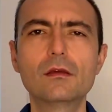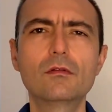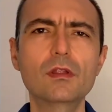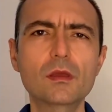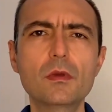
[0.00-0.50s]

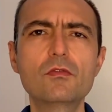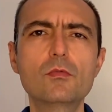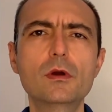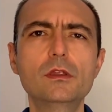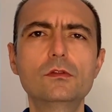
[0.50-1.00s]
Welcome
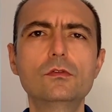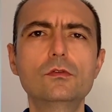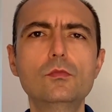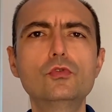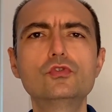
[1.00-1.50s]
everybody to
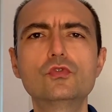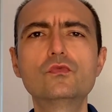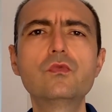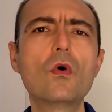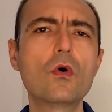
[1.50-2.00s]
the module
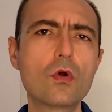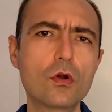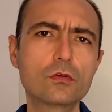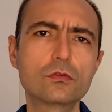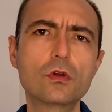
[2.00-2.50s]

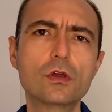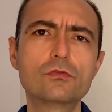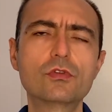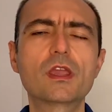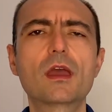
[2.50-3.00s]
4
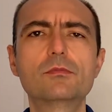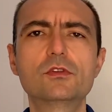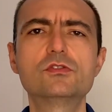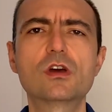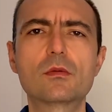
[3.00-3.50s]
recap
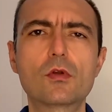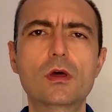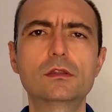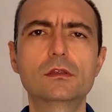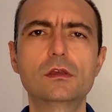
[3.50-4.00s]
this time
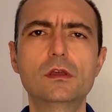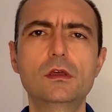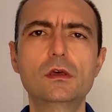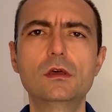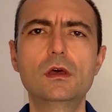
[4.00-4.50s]

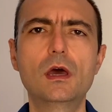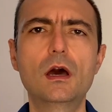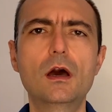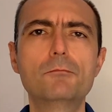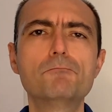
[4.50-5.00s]

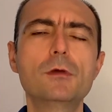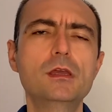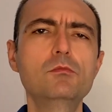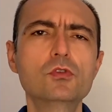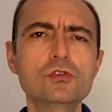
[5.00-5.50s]
around. Um,
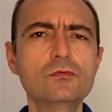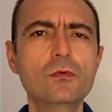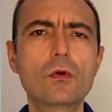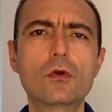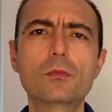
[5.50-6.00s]
in module
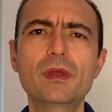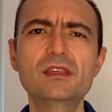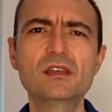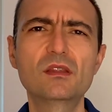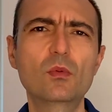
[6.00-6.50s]
4,
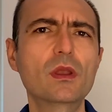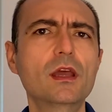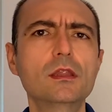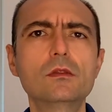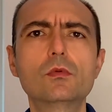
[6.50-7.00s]
basically what
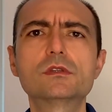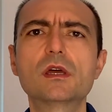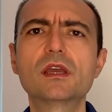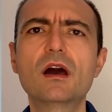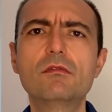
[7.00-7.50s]
I did was
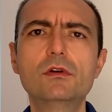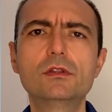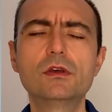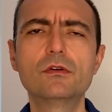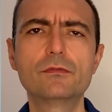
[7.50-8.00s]
I covered
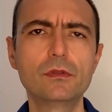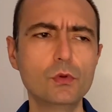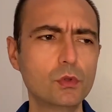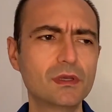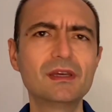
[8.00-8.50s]

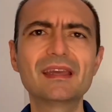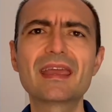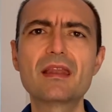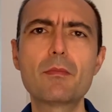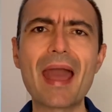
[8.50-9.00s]
fluid
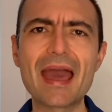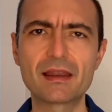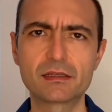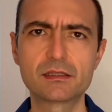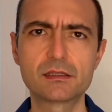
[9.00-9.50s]

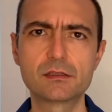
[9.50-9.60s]
kinematics.